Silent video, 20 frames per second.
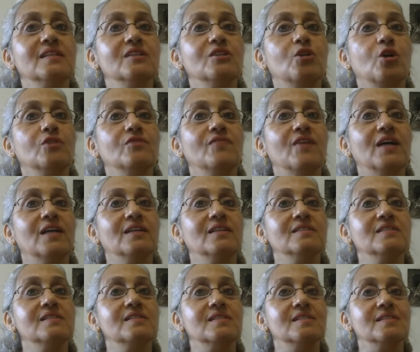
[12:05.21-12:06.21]
and
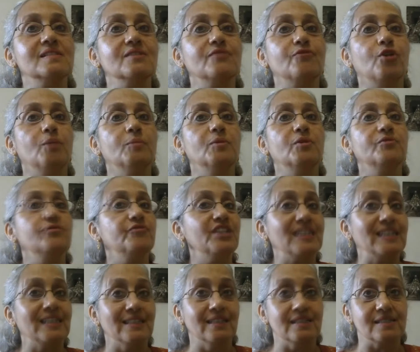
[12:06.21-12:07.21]
nonviolence is a form of
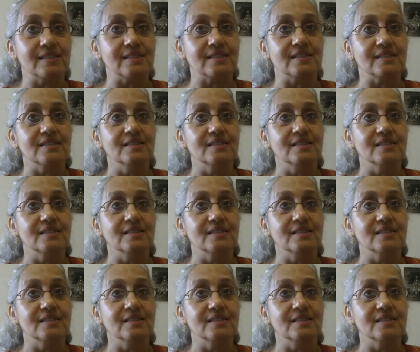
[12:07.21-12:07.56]
weakness.